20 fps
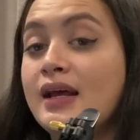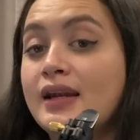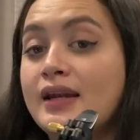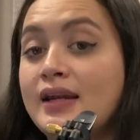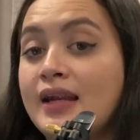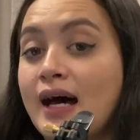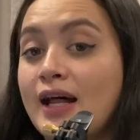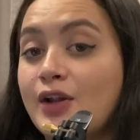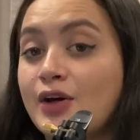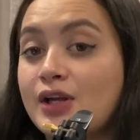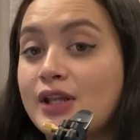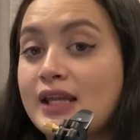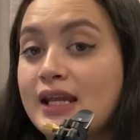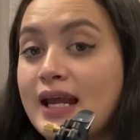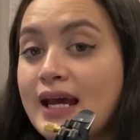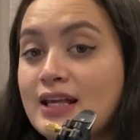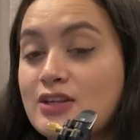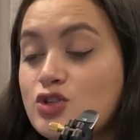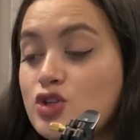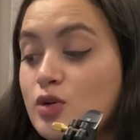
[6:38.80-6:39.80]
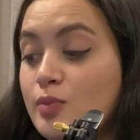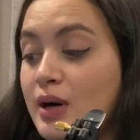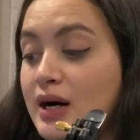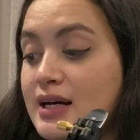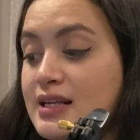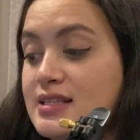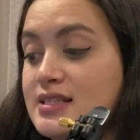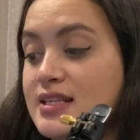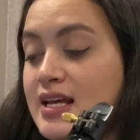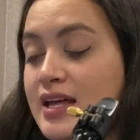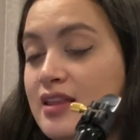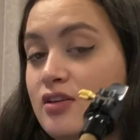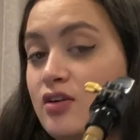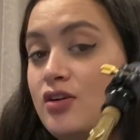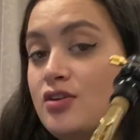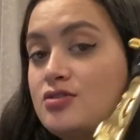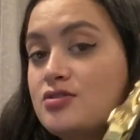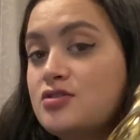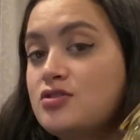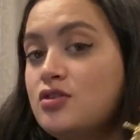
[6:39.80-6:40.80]
Now look at the next 2 bars. Say the
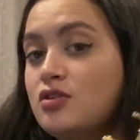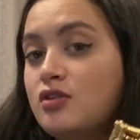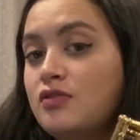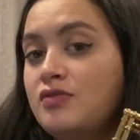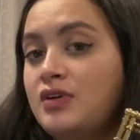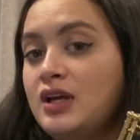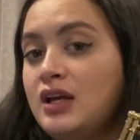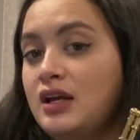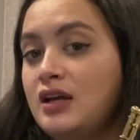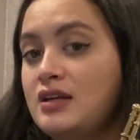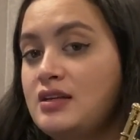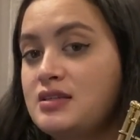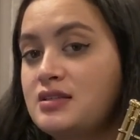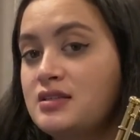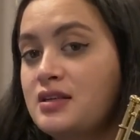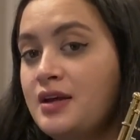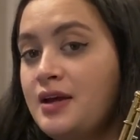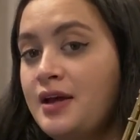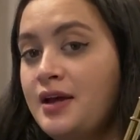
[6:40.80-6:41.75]
notes and do the fingers.